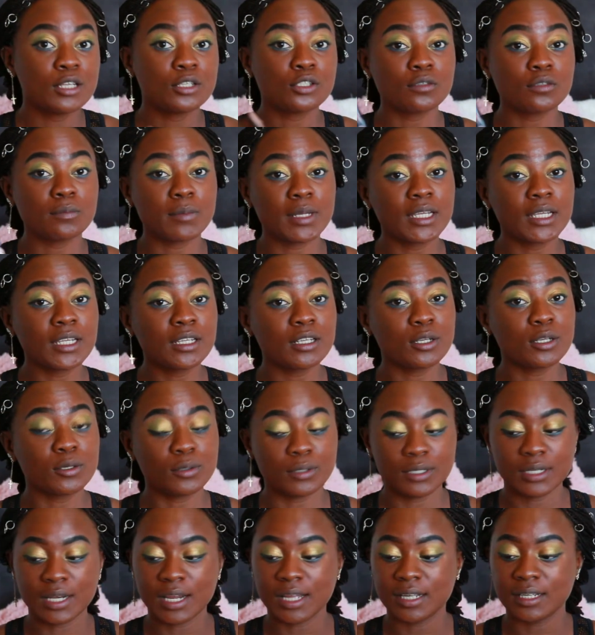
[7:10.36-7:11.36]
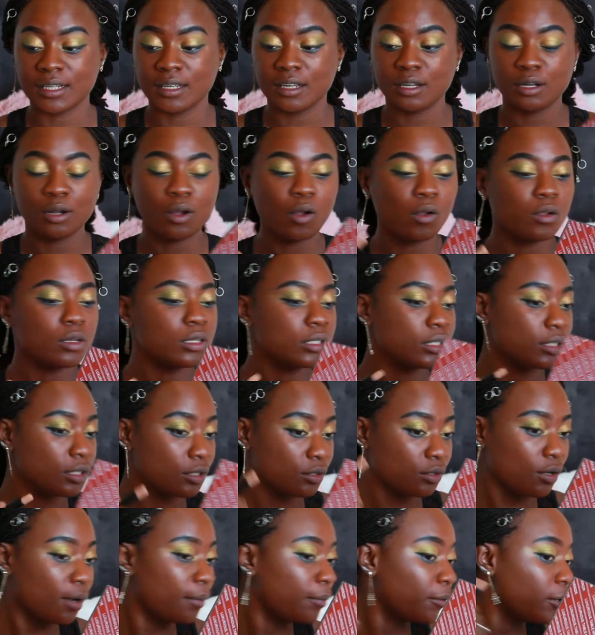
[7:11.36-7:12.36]
To make it look like a contour,
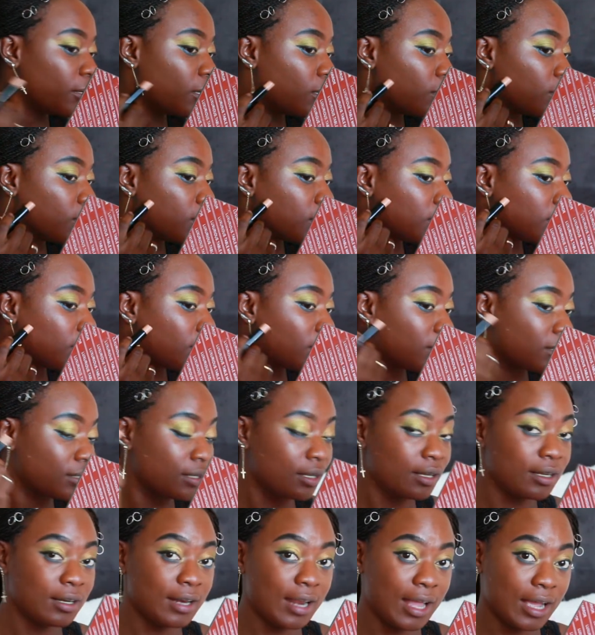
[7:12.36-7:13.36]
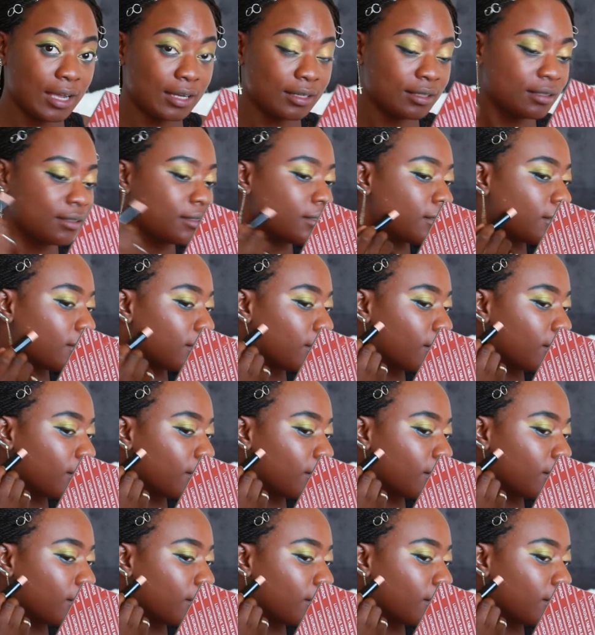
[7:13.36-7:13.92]
so I'm going to use this light